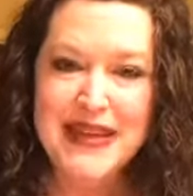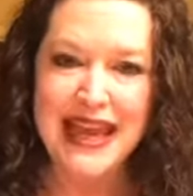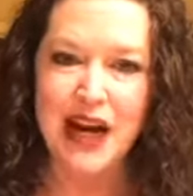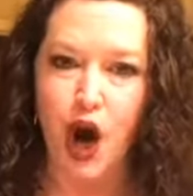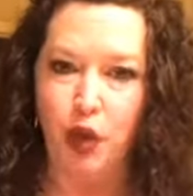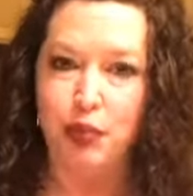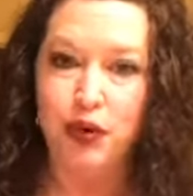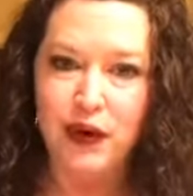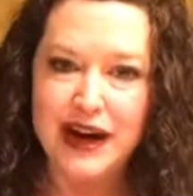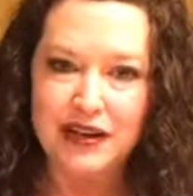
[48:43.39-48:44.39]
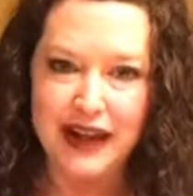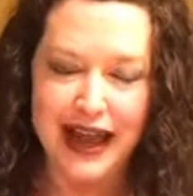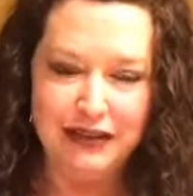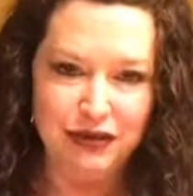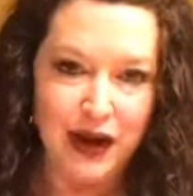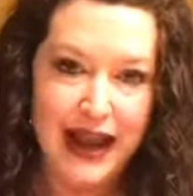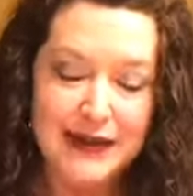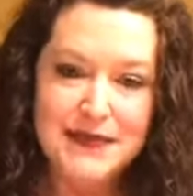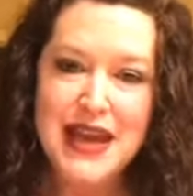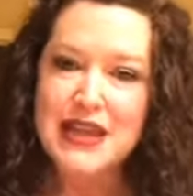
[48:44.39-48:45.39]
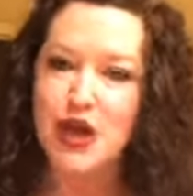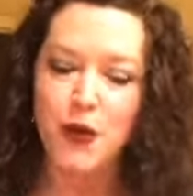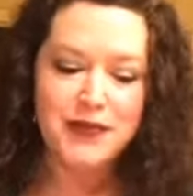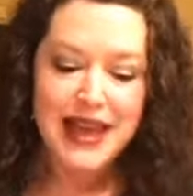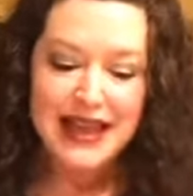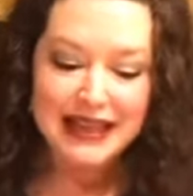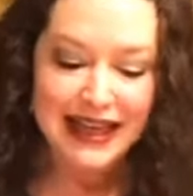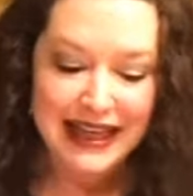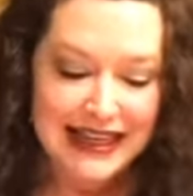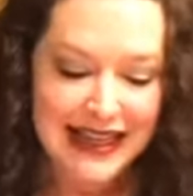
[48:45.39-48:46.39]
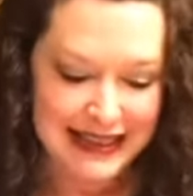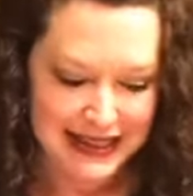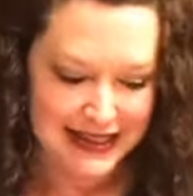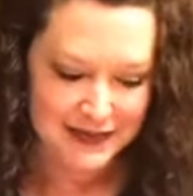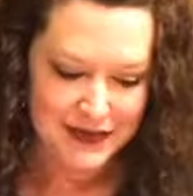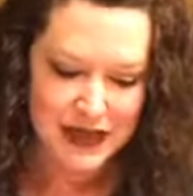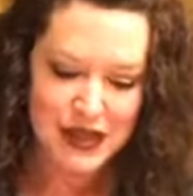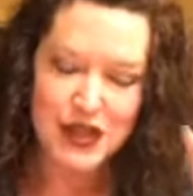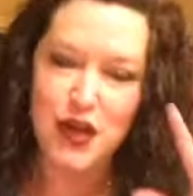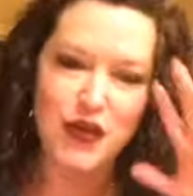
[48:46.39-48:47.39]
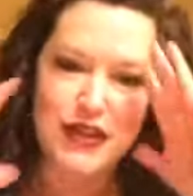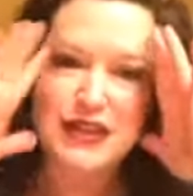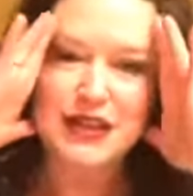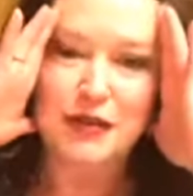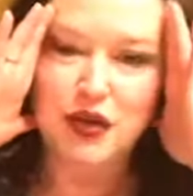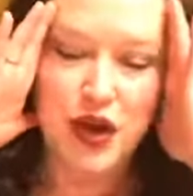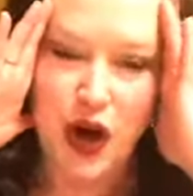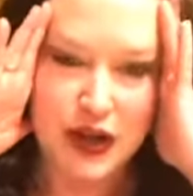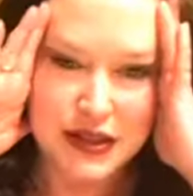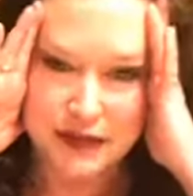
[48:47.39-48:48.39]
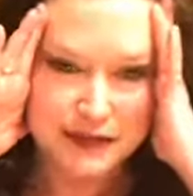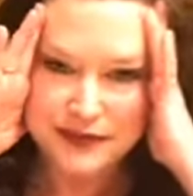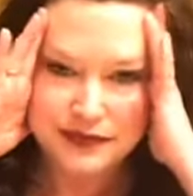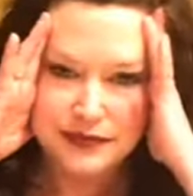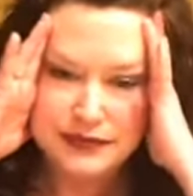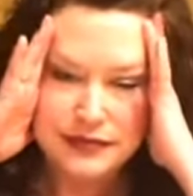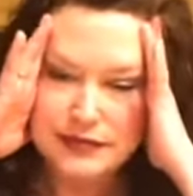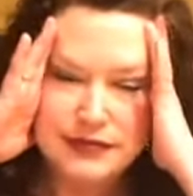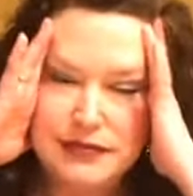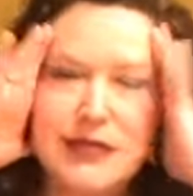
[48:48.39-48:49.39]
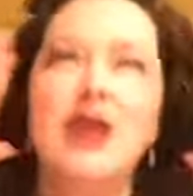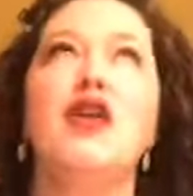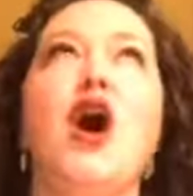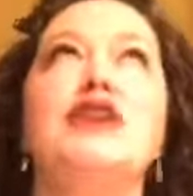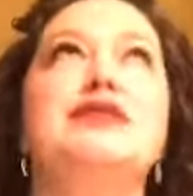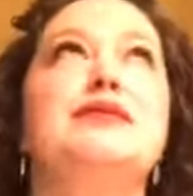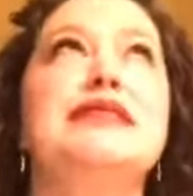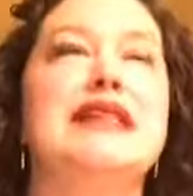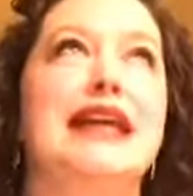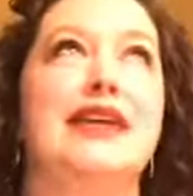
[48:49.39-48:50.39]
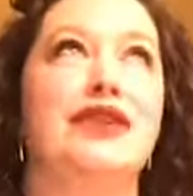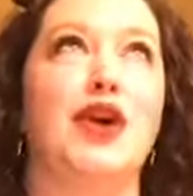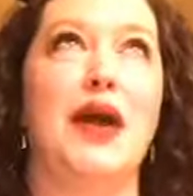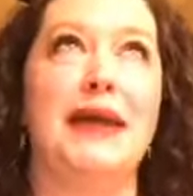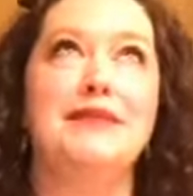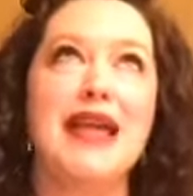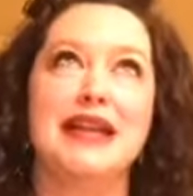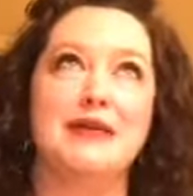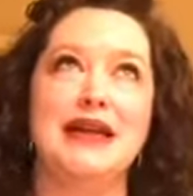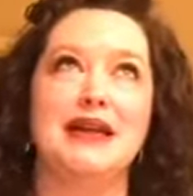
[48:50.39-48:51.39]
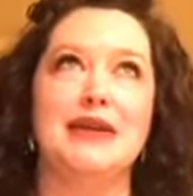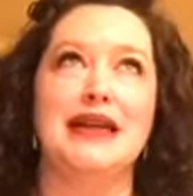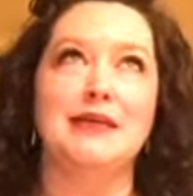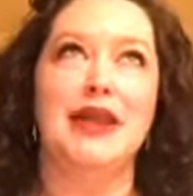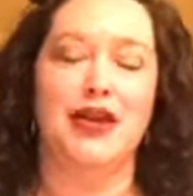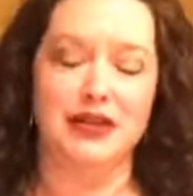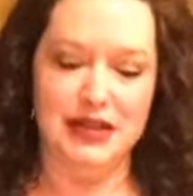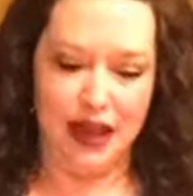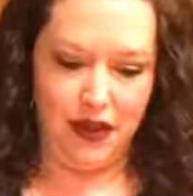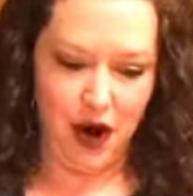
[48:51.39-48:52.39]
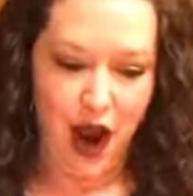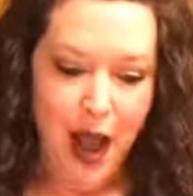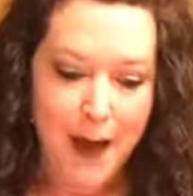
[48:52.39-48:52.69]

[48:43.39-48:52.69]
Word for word: in our prayer life, right? So get this. This is the, this is the most awesome, the awesomest thing ever. Okay, let me let me get my thoughts together here.